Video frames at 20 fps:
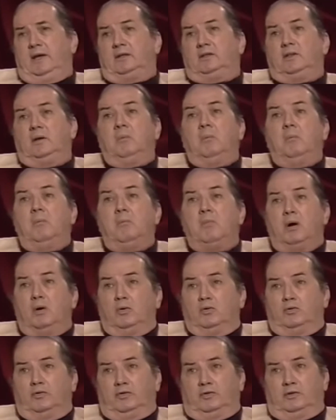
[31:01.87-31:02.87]
at the
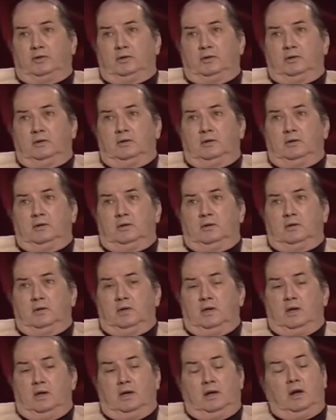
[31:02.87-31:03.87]
most.
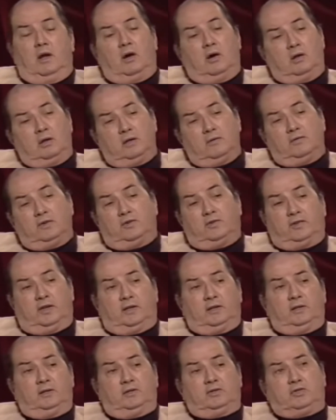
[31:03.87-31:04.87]
And all of a
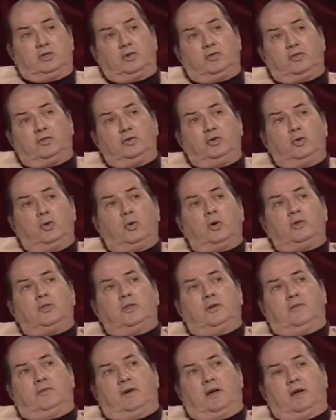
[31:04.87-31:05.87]
sudden, just
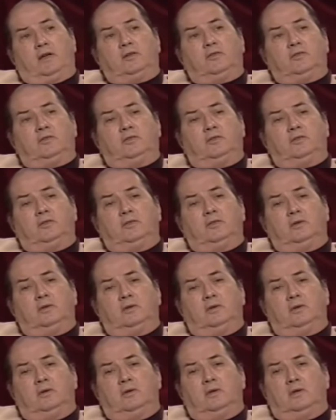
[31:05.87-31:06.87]
north of us,
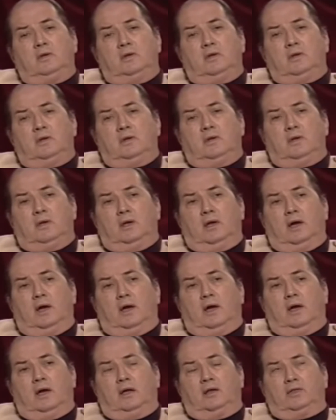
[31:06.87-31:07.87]

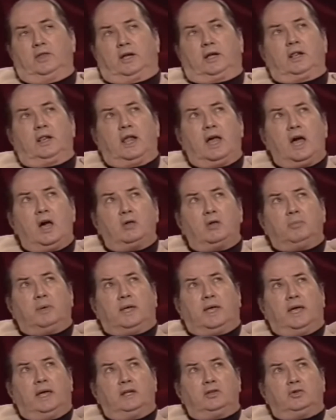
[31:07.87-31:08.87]
the cloud
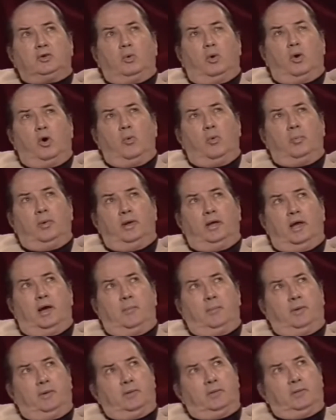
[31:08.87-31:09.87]
began to open
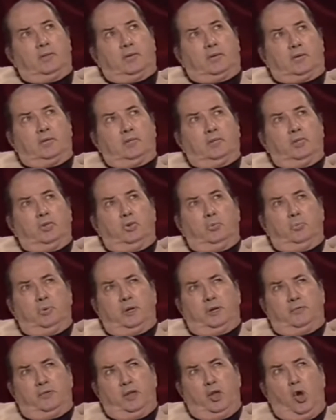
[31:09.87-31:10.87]
up, and like a little
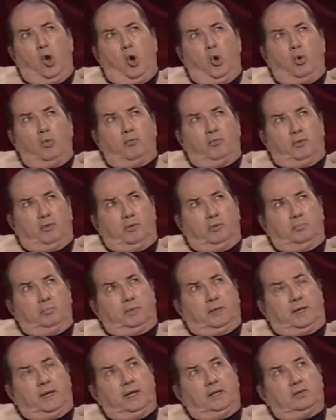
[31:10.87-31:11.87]
bit of an oval
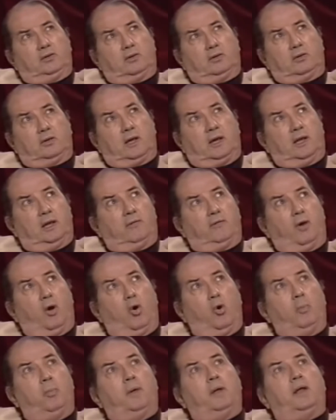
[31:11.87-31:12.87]
began to kind of
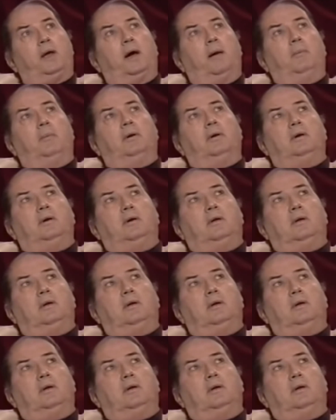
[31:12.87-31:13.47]
open up